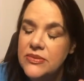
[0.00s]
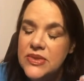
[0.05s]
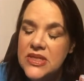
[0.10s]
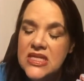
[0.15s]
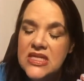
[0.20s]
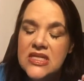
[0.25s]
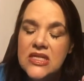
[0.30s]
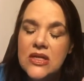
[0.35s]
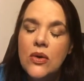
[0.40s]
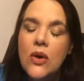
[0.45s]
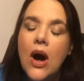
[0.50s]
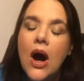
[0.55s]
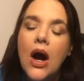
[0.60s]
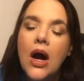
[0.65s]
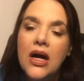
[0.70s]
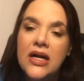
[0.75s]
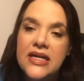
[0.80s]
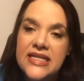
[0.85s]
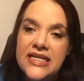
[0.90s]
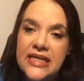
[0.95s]
It was so
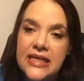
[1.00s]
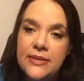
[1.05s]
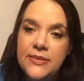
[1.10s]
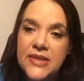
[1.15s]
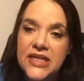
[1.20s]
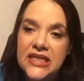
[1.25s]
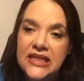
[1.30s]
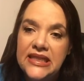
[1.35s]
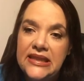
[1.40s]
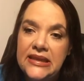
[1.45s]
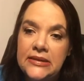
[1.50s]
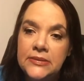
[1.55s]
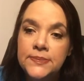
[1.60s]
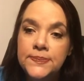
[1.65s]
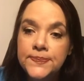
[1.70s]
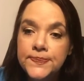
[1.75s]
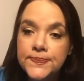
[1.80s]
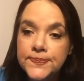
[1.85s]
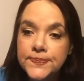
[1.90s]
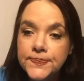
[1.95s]
hard to keep
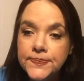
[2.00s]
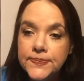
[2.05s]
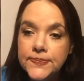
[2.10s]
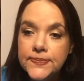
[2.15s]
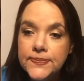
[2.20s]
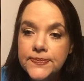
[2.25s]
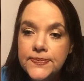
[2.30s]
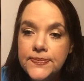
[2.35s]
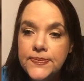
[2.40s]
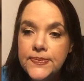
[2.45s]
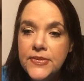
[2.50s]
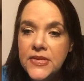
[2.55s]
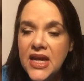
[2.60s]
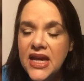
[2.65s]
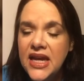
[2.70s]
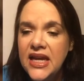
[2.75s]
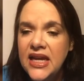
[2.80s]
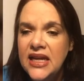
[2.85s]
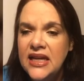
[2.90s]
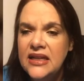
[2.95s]
clean.
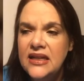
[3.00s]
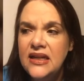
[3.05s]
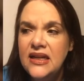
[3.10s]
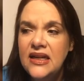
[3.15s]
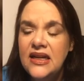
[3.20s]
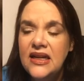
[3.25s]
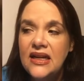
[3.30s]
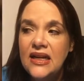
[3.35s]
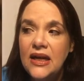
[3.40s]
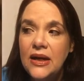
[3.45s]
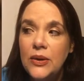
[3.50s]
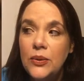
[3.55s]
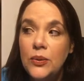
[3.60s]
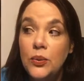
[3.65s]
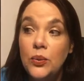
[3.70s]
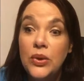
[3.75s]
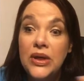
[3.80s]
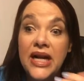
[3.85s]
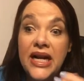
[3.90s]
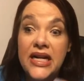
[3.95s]
And
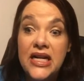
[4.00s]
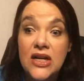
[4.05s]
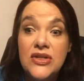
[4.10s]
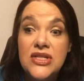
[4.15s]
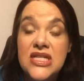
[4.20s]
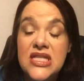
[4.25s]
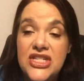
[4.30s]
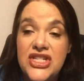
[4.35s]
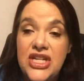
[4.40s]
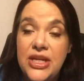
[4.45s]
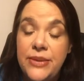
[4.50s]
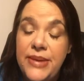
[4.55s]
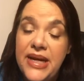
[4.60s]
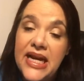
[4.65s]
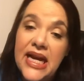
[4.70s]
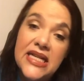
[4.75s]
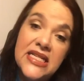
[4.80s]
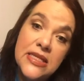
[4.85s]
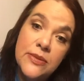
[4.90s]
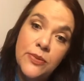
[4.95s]
when I'd go to the
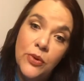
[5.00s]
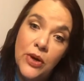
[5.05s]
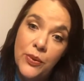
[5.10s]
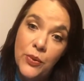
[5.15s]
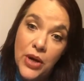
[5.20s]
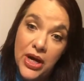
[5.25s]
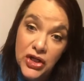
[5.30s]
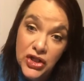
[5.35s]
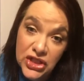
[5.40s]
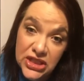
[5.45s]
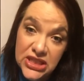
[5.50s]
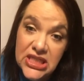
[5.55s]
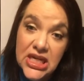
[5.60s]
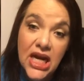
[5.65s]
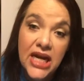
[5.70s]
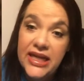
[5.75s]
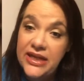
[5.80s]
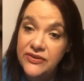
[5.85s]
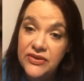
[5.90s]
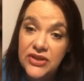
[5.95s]
gym, it got to the point where I could
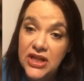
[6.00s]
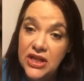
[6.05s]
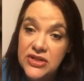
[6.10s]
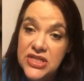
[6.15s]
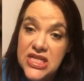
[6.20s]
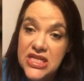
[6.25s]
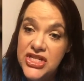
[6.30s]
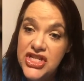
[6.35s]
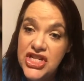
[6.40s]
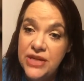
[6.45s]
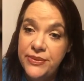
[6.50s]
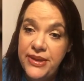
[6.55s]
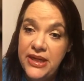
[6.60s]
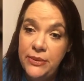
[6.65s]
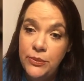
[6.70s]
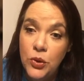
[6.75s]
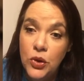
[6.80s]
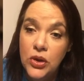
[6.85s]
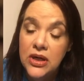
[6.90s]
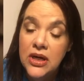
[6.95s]
not even go to the gym
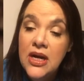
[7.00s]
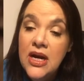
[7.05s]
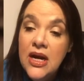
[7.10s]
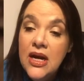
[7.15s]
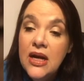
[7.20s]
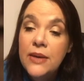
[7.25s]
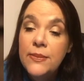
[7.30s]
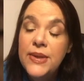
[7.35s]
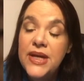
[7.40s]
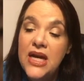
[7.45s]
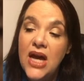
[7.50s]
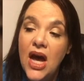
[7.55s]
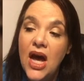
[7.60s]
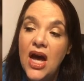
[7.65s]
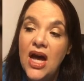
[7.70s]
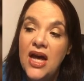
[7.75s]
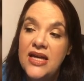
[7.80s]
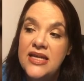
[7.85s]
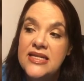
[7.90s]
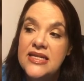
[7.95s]
anymore
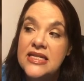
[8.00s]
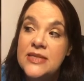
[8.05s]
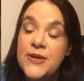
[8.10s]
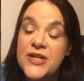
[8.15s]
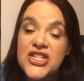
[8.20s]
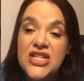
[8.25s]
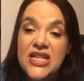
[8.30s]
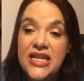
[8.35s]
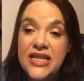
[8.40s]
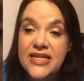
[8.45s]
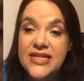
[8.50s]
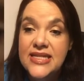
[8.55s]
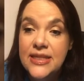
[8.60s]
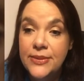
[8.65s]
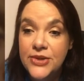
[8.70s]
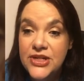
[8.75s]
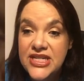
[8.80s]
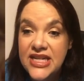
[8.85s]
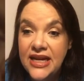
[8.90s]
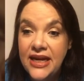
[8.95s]
because, especially in the
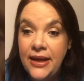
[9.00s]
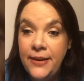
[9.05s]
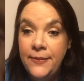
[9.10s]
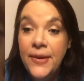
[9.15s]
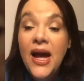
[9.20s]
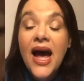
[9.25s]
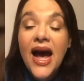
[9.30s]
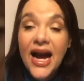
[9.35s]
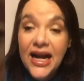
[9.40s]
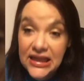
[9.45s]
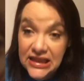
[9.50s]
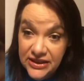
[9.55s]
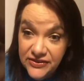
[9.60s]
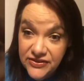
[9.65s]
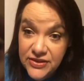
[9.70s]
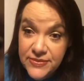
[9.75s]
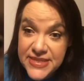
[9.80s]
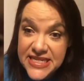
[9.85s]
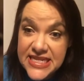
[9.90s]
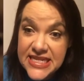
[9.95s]
summertime, I
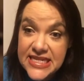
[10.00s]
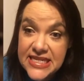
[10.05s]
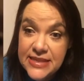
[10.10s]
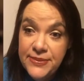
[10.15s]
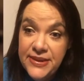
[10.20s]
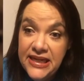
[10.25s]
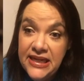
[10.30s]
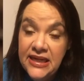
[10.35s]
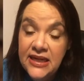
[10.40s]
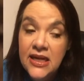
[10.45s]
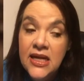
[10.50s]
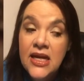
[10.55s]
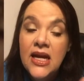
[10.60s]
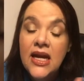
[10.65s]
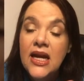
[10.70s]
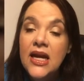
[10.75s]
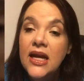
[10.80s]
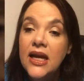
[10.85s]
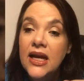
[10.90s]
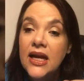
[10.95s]
live in Mississippi.